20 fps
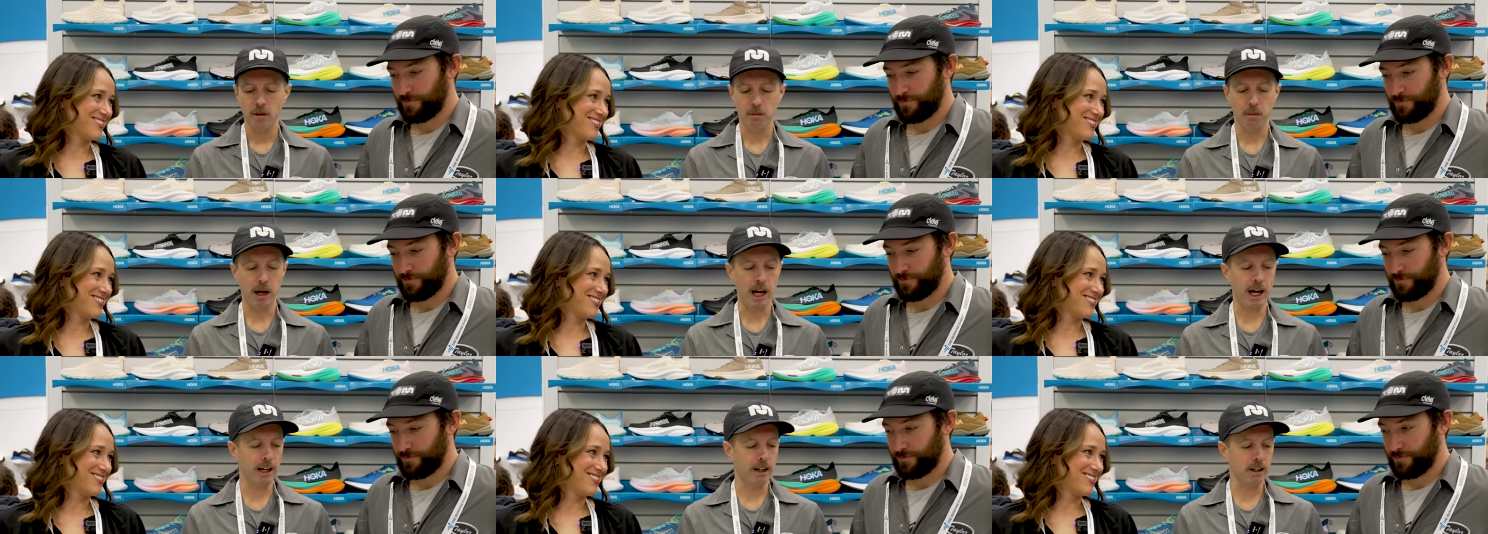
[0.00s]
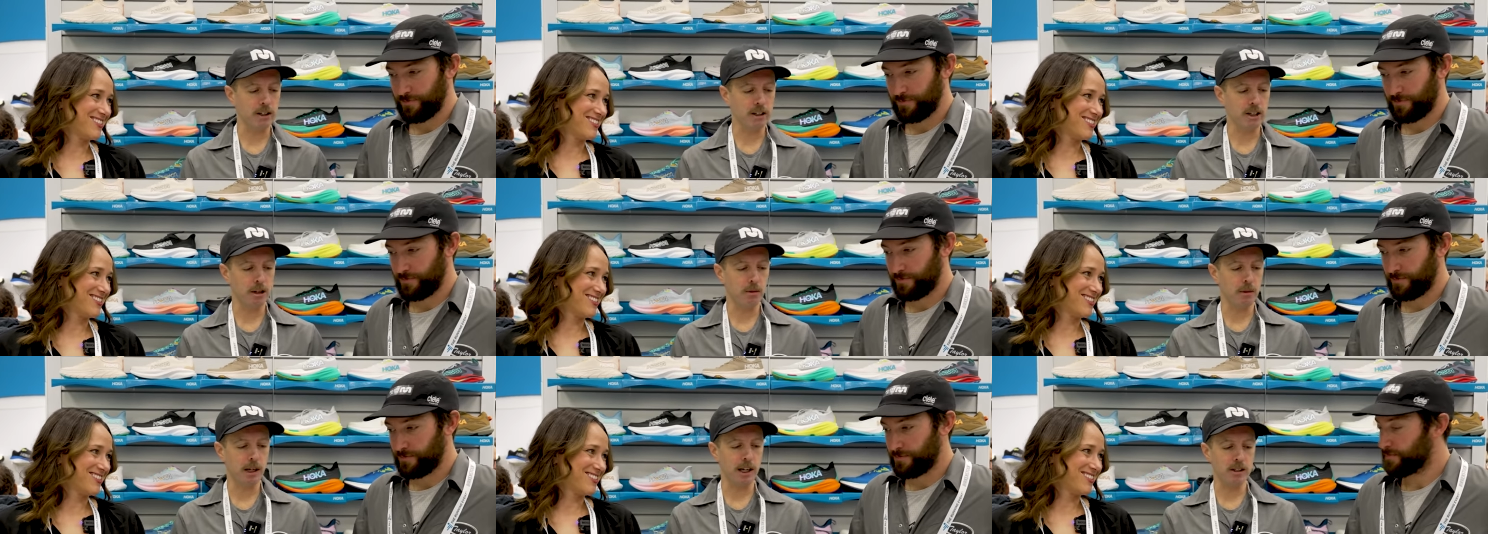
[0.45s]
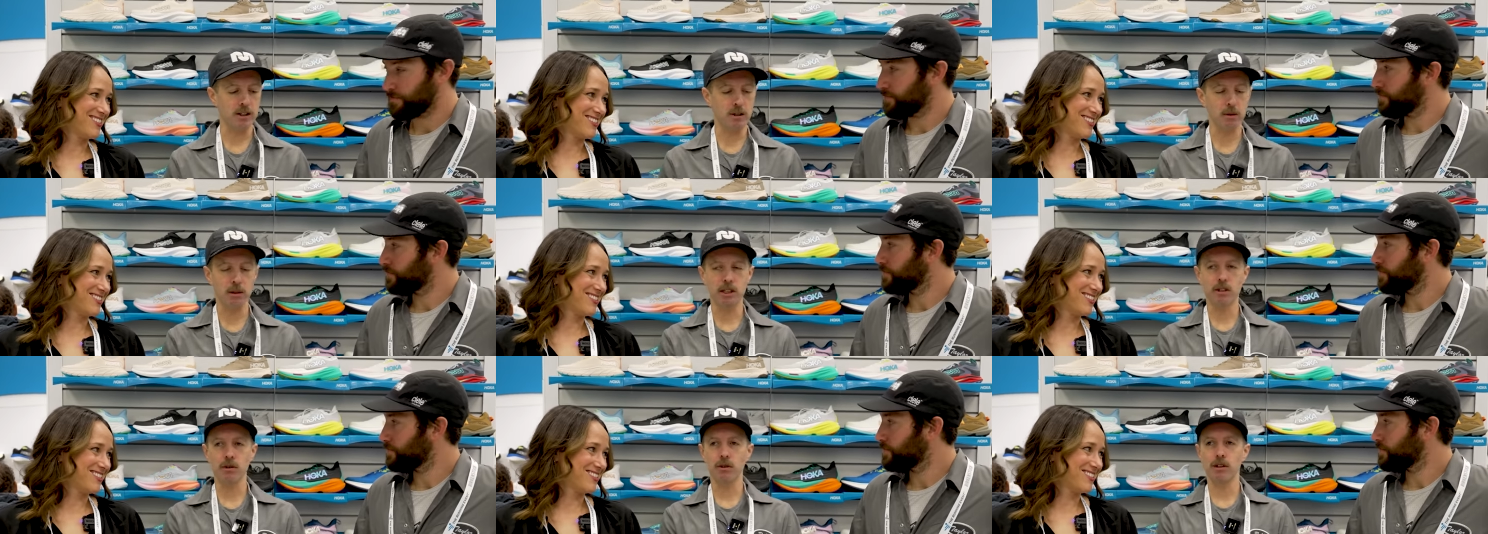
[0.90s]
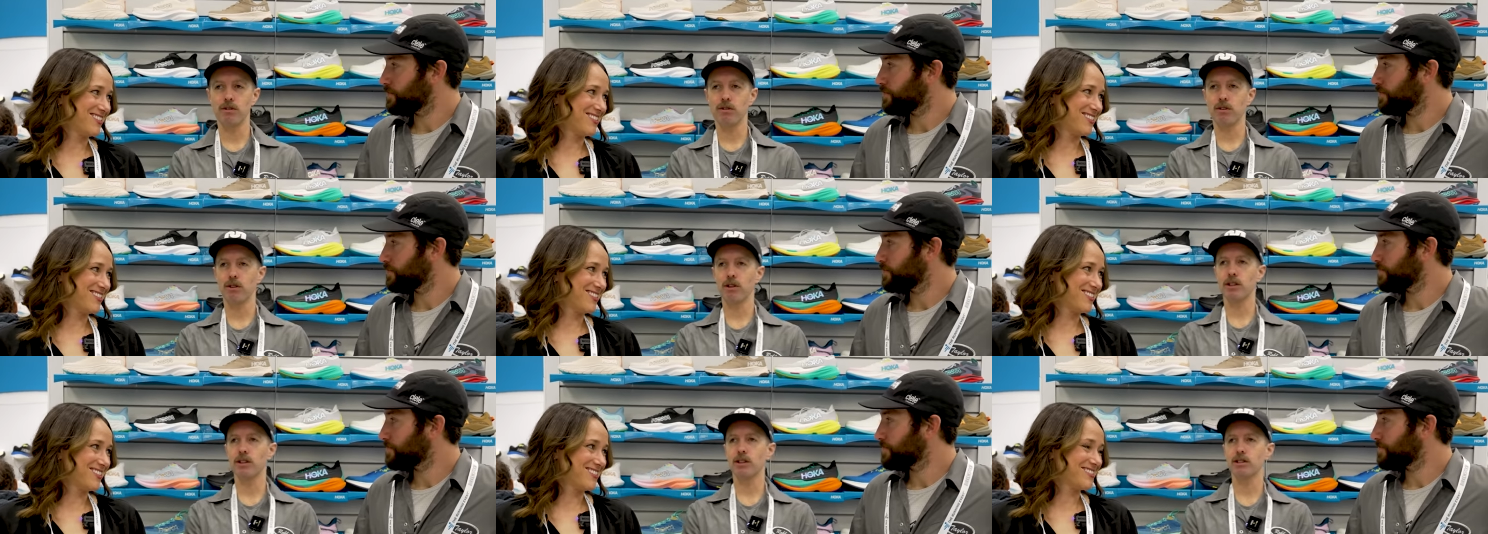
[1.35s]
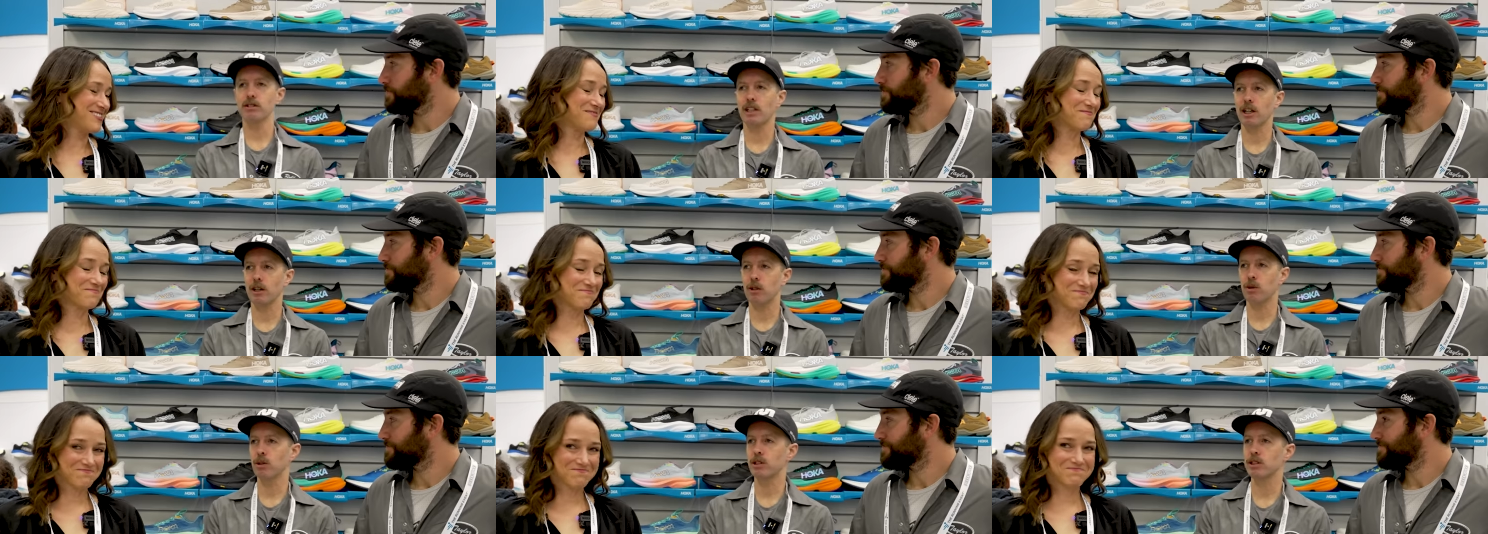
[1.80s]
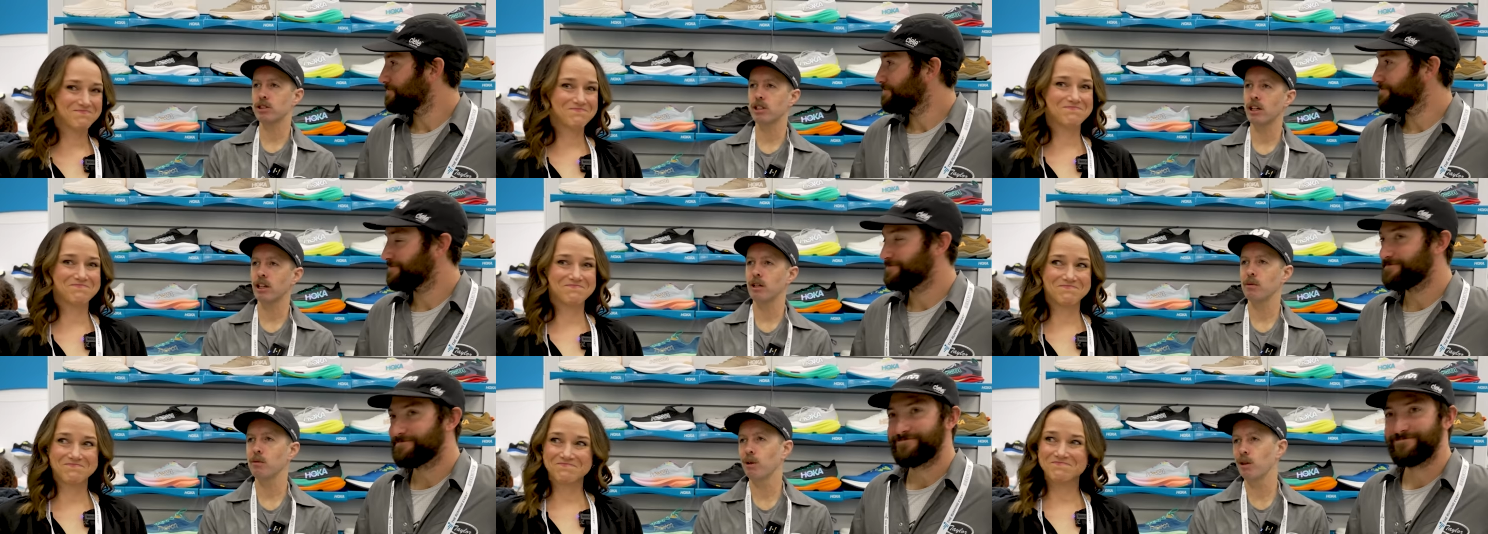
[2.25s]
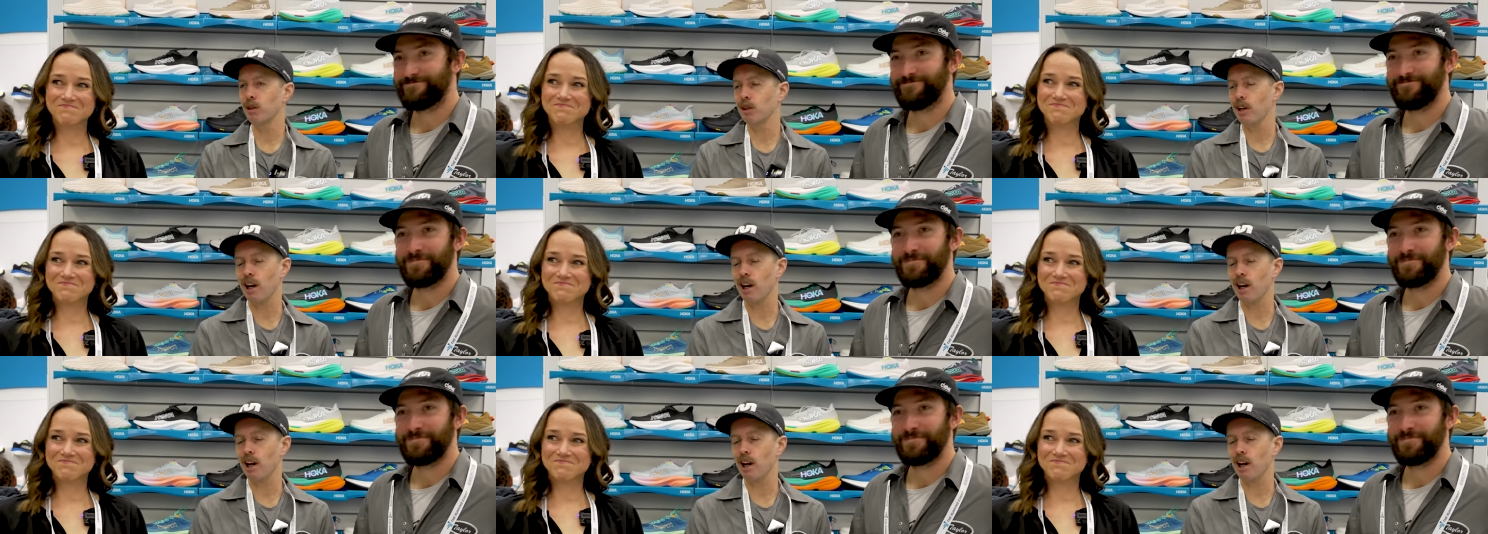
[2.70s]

Speaker 1: bangers coming out 2024. Is that cool to say anymore?